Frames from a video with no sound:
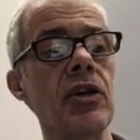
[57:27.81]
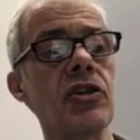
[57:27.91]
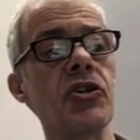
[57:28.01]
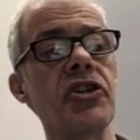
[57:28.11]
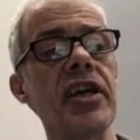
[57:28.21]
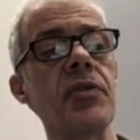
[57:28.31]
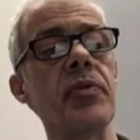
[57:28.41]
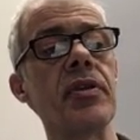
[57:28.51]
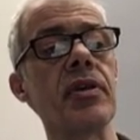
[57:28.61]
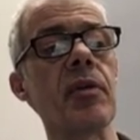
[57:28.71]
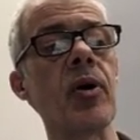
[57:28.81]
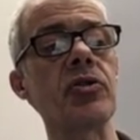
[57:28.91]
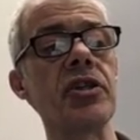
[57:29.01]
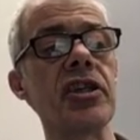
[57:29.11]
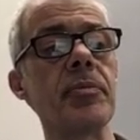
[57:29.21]
associating with the
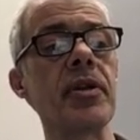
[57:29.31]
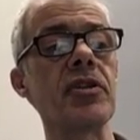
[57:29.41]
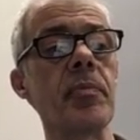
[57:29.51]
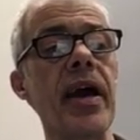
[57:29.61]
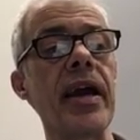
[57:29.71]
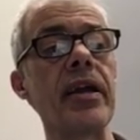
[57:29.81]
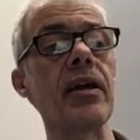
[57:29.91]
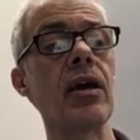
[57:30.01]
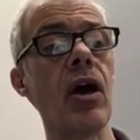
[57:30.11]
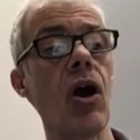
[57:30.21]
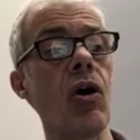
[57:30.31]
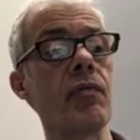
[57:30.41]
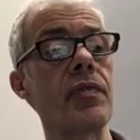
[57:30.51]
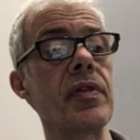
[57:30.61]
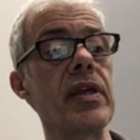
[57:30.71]
carboxy terminal domain
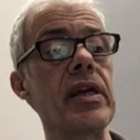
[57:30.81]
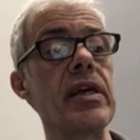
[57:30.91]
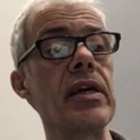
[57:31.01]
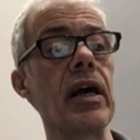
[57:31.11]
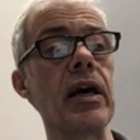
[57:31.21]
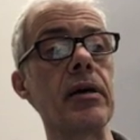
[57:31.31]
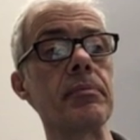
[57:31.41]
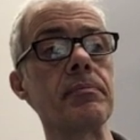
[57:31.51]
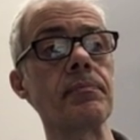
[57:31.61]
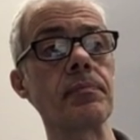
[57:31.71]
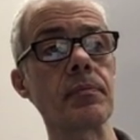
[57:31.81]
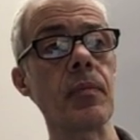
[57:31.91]
of the, um,